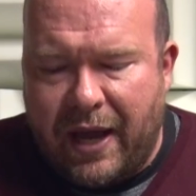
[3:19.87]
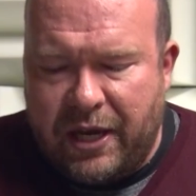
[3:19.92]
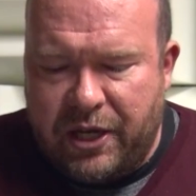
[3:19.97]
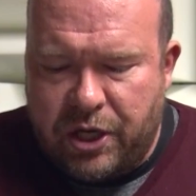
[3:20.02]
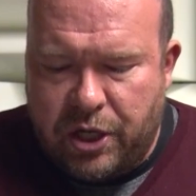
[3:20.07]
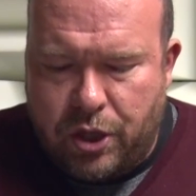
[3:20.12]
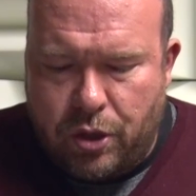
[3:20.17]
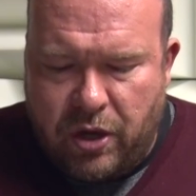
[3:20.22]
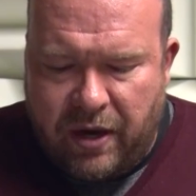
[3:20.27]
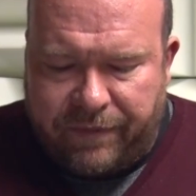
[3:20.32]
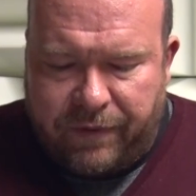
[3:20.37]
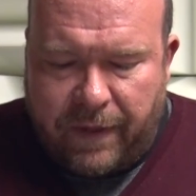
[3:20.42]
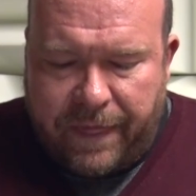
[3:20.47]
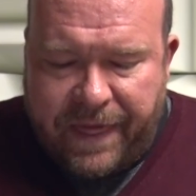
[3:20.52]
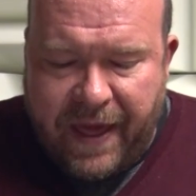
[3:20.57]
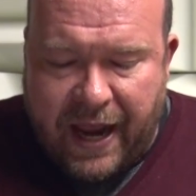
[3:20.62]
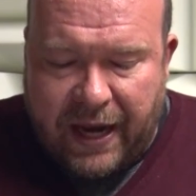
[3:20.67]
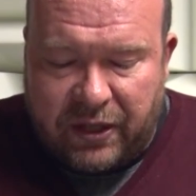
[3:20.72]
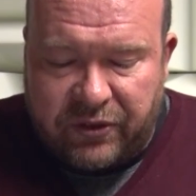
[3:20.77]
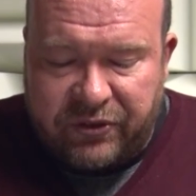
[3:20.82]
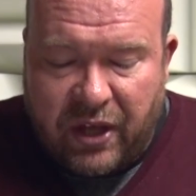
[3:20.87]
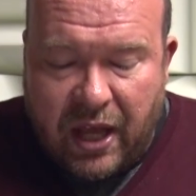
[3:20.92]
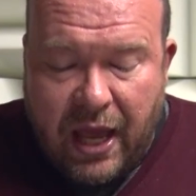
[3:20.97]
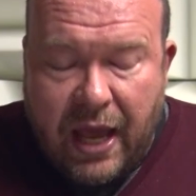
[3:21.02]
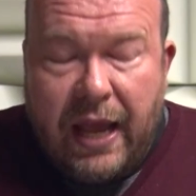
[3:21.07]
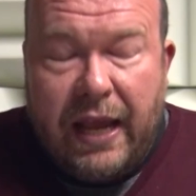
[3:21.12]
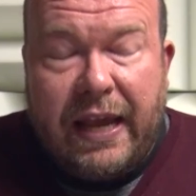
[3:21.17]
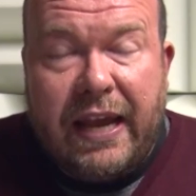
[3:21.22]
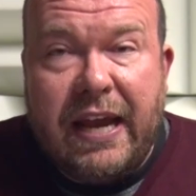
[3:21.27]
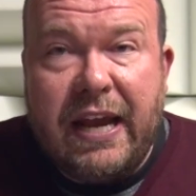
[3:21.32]
you to do different things.
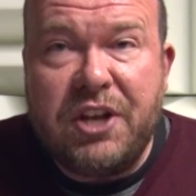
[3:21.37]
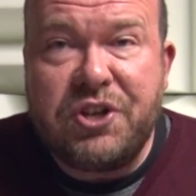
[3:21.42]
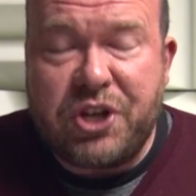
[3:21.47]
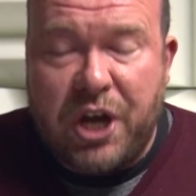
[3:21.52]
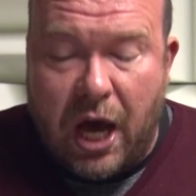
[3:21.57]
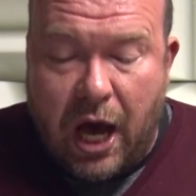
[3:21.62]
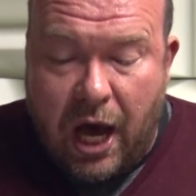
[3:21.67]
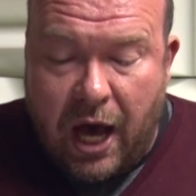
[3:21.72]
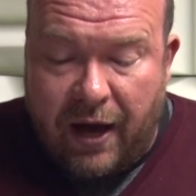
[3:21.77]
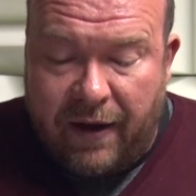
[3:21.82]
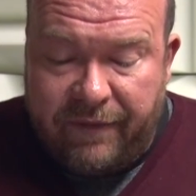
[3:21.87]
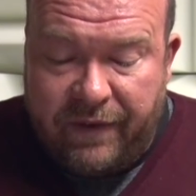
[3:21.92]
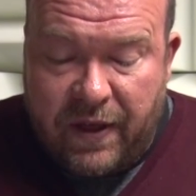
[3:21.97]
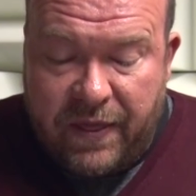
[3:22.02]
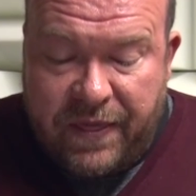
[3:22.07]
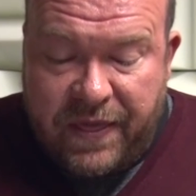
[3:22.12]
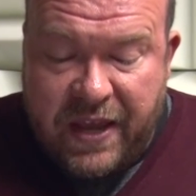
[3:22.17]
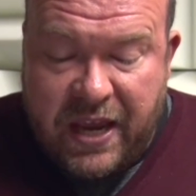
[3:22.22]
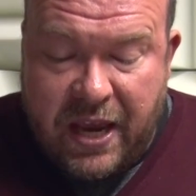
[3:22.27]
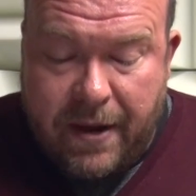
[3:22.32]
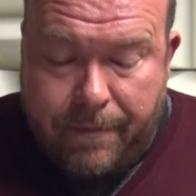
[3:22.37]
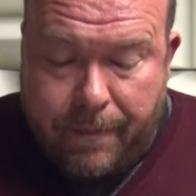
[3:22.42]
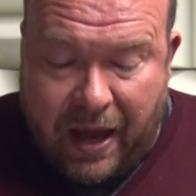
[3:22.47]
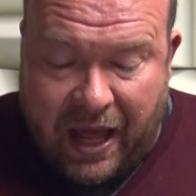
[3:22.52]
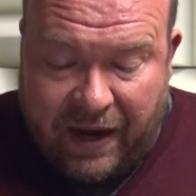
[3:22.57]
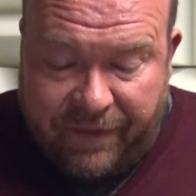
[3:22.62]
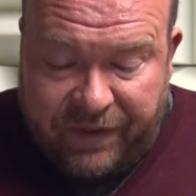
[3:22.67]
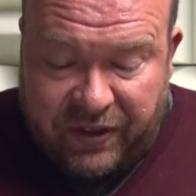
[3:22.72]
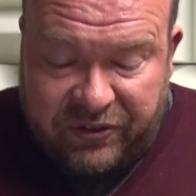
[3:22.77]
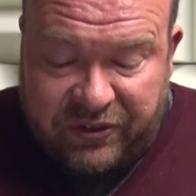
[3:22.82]
Each of the
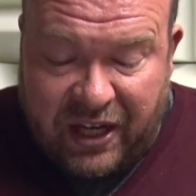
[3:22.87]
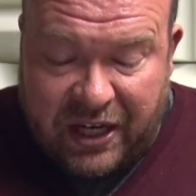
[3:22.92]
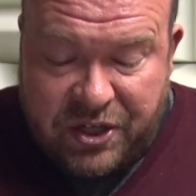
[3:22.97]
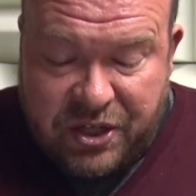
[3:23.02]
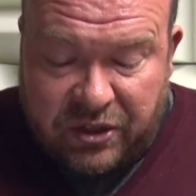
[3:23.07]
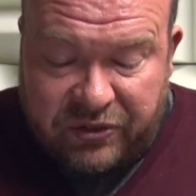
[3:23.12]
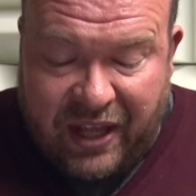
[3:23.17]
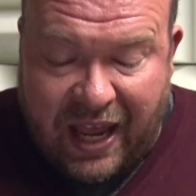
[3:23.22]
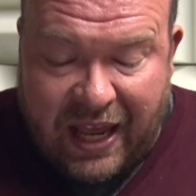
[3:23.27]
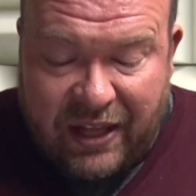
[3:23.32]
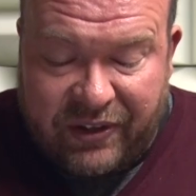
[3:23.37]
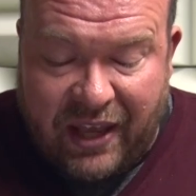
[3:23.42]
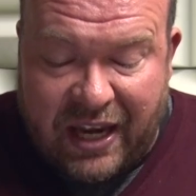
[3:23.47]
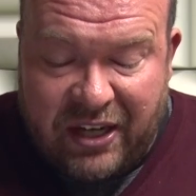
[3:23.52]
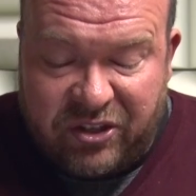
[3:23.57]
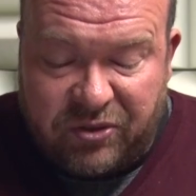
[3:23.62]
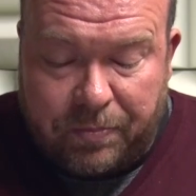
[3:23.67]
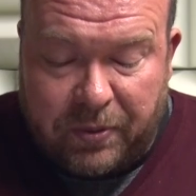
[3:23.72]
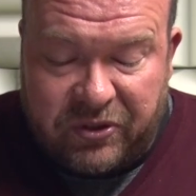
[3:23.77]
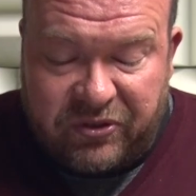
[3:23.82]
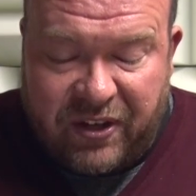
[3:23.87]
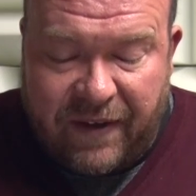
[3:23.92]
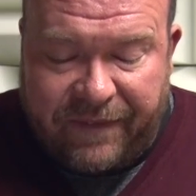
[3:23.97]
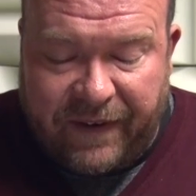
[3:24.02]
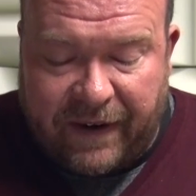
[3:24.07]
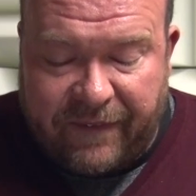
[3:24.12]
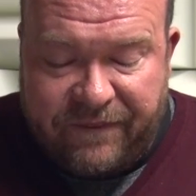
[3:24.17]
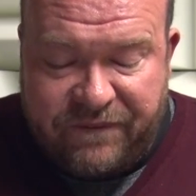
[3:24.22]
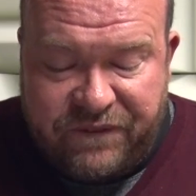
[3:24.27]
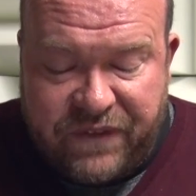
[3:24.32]
manifestations has a
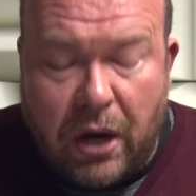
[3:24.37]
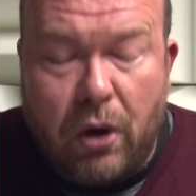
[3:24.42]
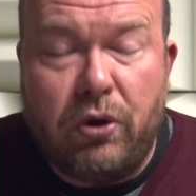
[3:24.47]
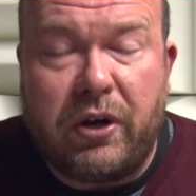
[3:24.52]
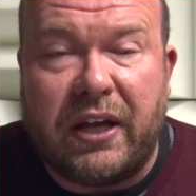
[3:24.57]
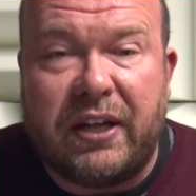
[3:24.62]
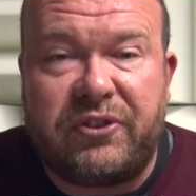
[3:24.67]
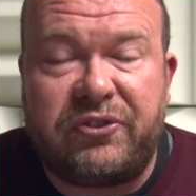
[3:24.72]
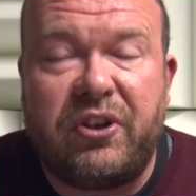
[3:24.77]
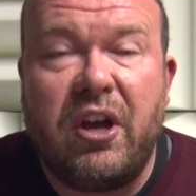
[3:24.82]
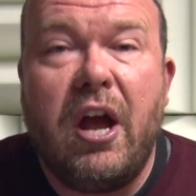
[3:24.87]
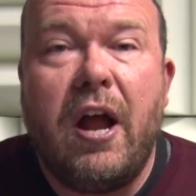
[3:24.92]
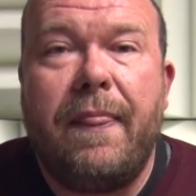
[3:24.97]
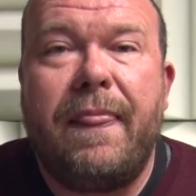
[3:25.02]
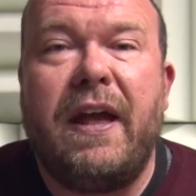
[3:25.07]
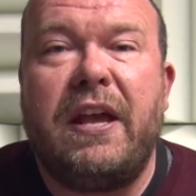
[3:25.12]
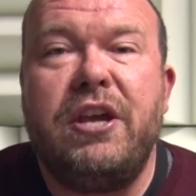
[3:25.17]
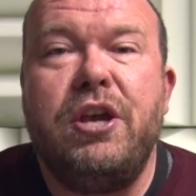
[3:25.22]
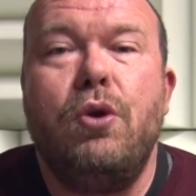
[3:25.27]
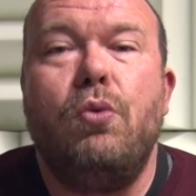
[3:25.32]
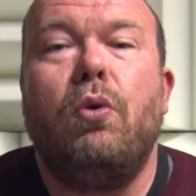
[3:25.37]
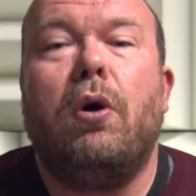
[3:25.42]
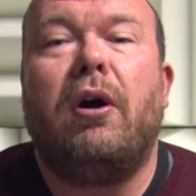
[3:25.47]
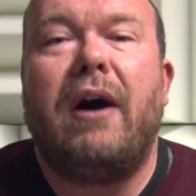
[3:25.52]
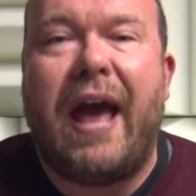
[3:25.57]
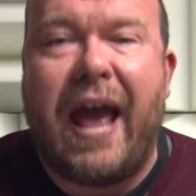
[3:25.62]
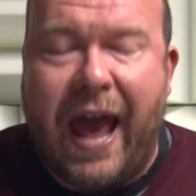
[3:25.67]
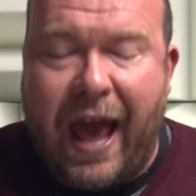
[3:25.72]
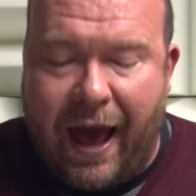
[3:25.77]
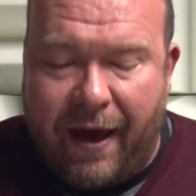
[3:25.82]
specific focus that you will
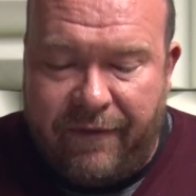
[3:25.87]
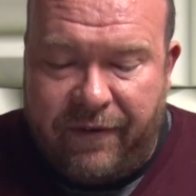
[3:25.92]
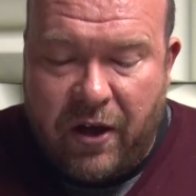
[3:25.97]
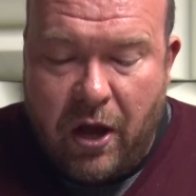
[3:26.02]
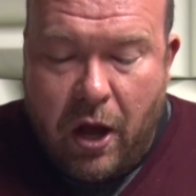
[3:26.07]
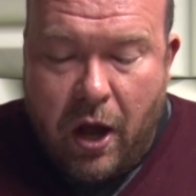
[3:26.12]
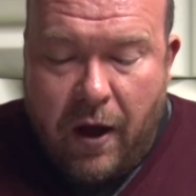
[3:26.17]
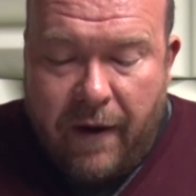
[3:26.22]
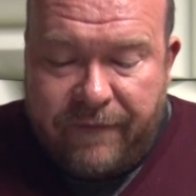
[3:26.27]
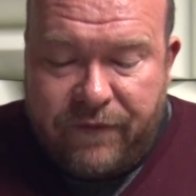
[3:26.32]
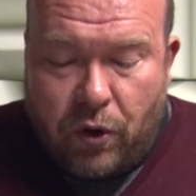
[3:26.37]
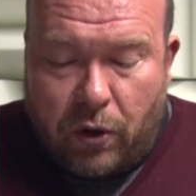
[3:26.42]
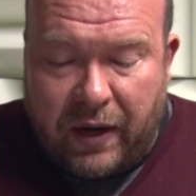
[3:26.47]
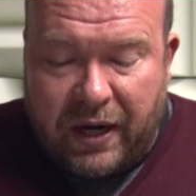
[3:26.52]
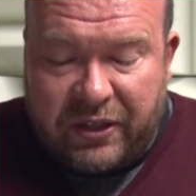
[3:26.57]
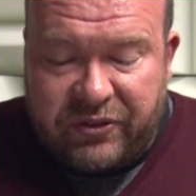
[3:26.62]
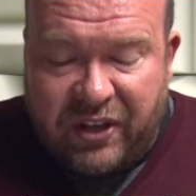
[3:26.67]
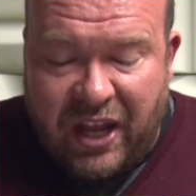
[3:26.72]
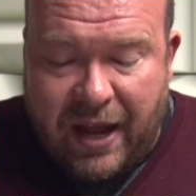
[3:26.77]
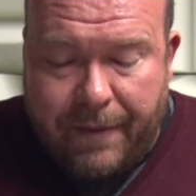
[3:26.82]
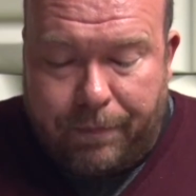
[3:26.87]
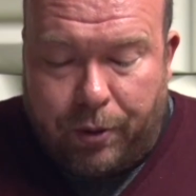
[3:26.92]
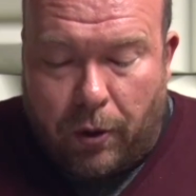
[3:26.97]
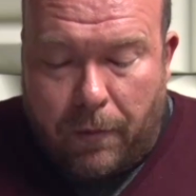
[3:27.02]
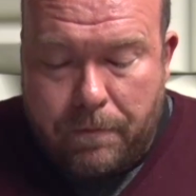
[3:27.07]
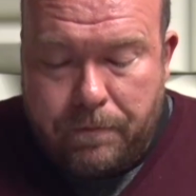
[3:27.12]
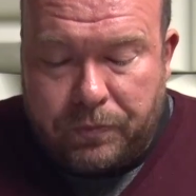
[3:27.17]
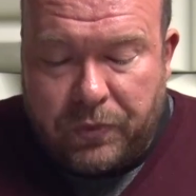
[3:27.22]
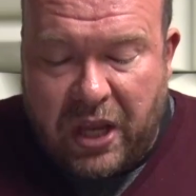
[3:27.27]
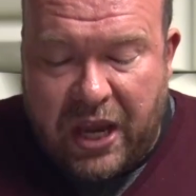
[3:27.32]
have. For example,
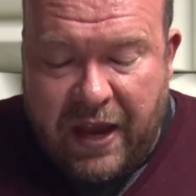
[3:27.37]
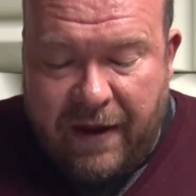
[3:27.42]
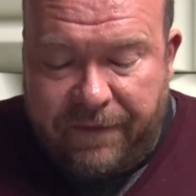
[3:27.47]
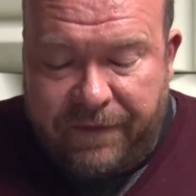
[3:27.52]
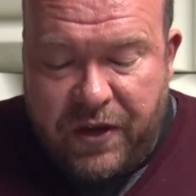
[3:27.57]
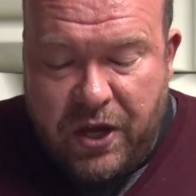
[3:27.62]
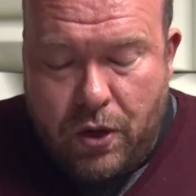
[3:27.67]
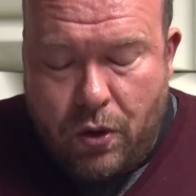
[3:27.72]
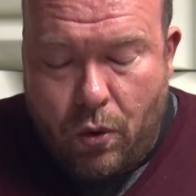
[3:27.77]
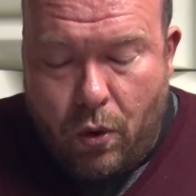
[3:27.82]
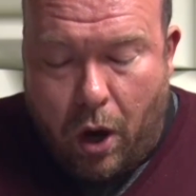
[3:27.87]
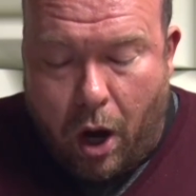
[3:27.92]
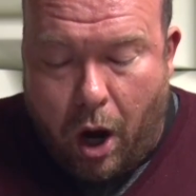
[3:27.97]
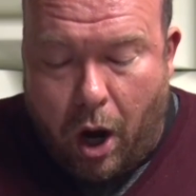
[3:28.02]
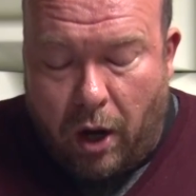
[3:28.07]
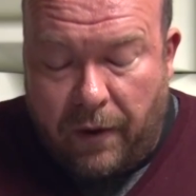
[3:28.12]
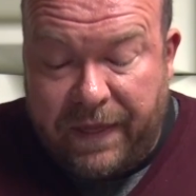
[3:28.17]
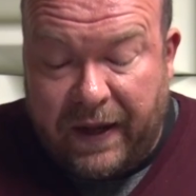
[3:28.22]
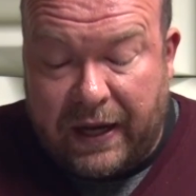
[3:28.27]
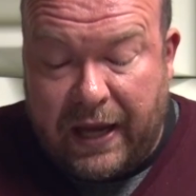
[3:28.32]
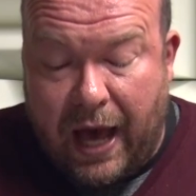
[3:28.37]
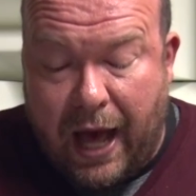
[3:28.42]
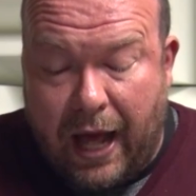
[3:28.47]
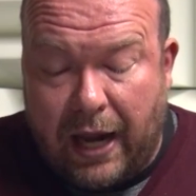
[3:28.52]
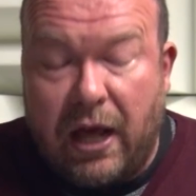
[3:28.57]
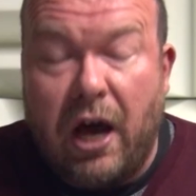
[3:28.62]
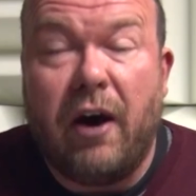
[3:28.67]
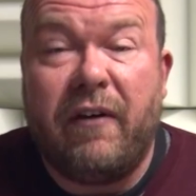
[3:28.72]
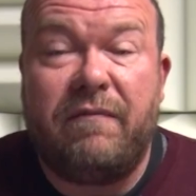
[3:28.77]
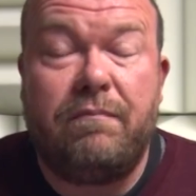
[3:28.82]
if you are the god
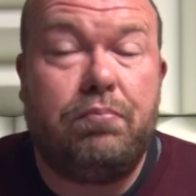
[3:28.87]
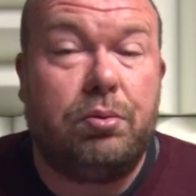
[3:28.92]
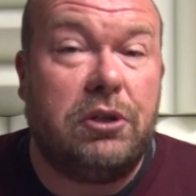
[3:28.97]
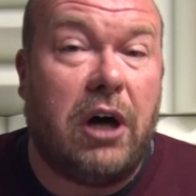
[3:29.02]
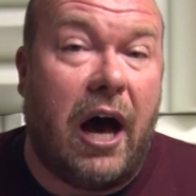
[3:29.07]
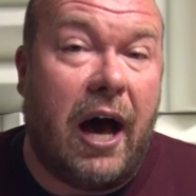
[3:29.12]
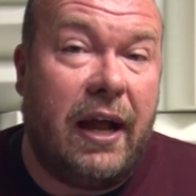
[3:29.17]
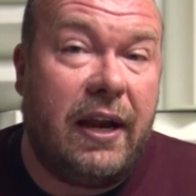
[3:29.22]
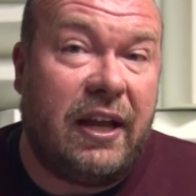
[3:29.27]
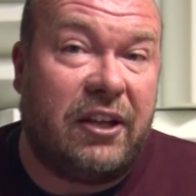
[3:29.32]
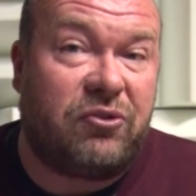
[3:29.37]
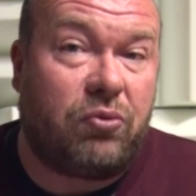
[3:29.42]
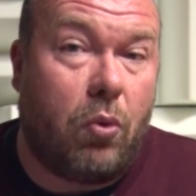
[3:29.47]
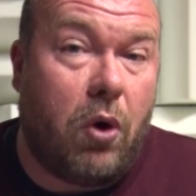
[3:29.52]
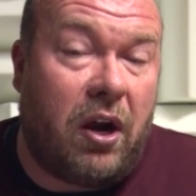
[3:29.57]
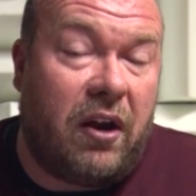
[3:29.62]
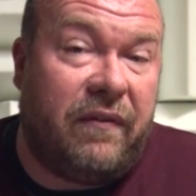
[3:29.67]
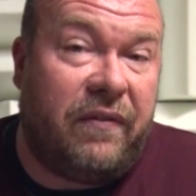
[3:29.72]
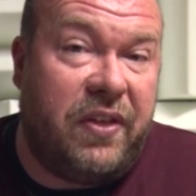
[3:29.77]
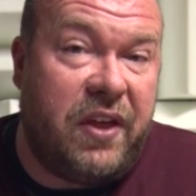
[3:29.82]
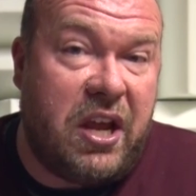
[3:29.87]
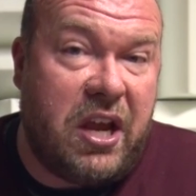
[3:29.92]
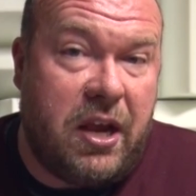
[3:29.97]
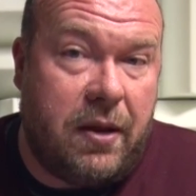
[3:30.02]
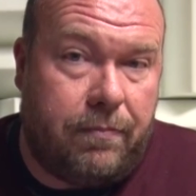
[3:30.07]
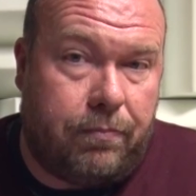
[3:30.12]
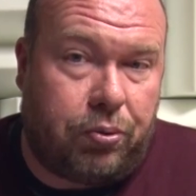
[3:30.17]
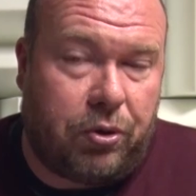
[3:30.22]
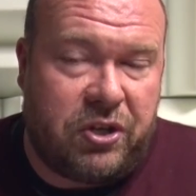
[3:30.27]
of blood, as one of the